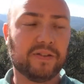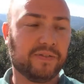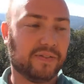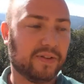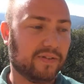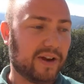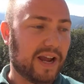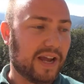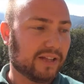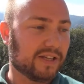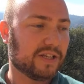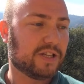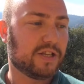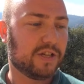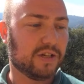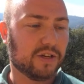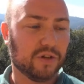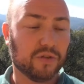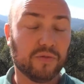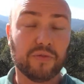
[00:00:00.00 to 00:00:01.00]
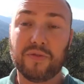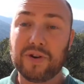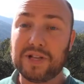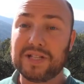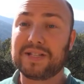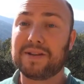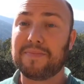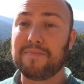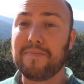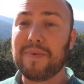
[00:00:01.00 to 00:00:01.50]
reality of
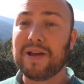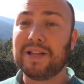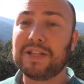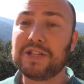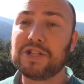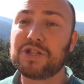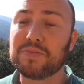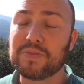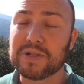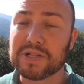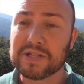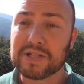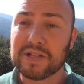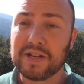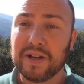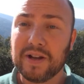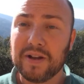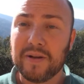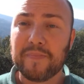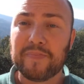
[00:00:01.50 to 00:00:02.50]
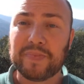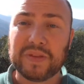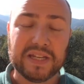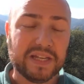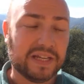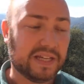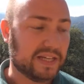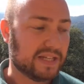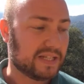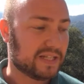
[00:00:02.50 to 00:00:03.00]
risk management
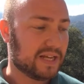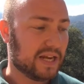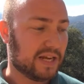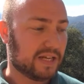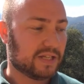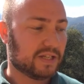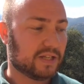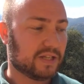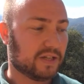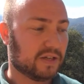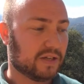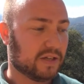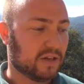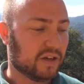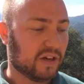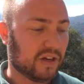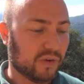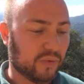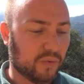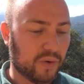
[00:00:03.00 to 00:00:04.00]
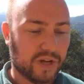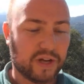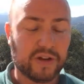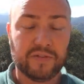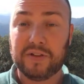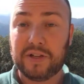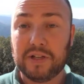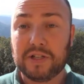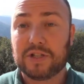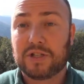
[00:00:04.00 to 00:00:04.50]
is that we
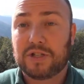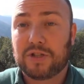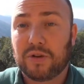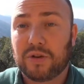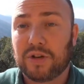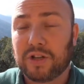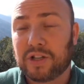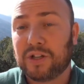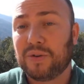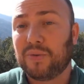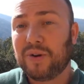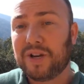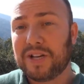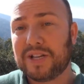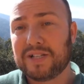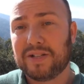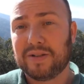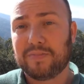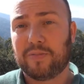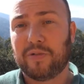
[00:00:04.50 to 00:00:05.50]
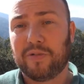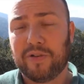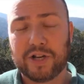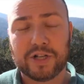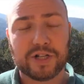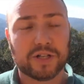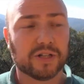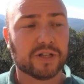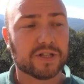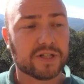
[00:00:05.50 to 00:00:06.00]
have historically, we as the
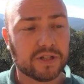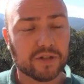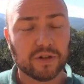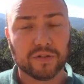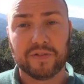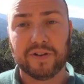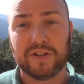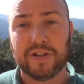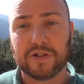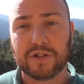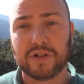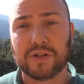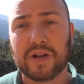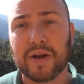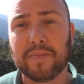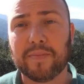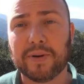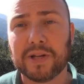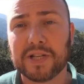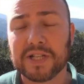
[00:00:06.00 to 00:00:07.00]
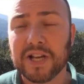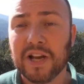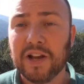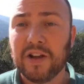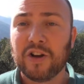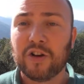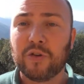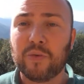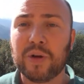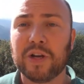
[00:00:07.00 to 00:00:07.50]
professionals in non-financial companies,
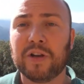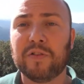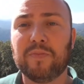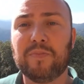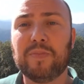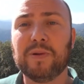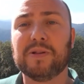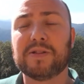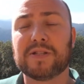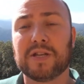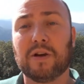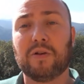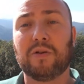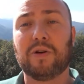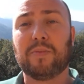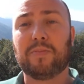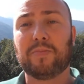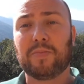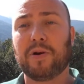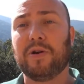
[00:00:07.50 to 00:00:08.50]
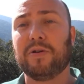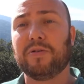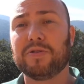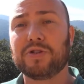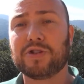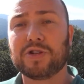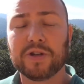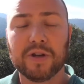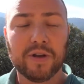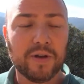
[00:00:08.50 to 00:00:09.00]
we have built our
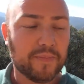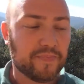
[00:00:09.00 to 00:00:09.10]
approach